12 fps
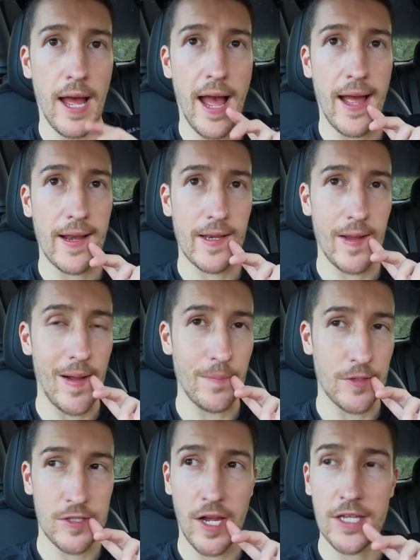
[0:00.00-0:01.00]
And
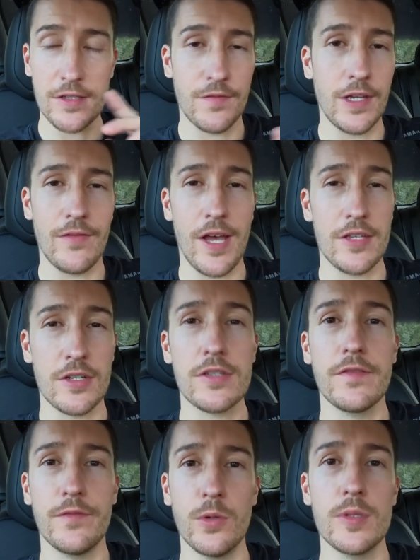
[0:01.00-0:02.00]
I'm starting to think that it's just
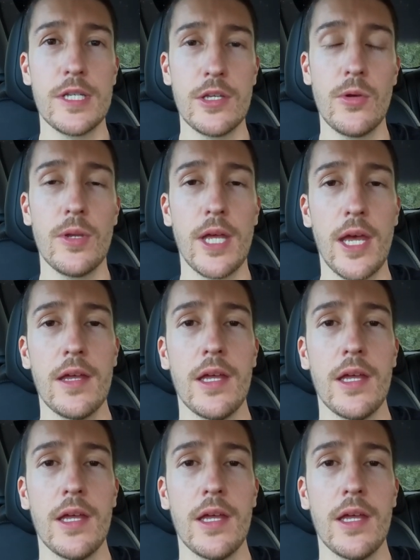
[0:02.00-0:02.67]
a faulty unit,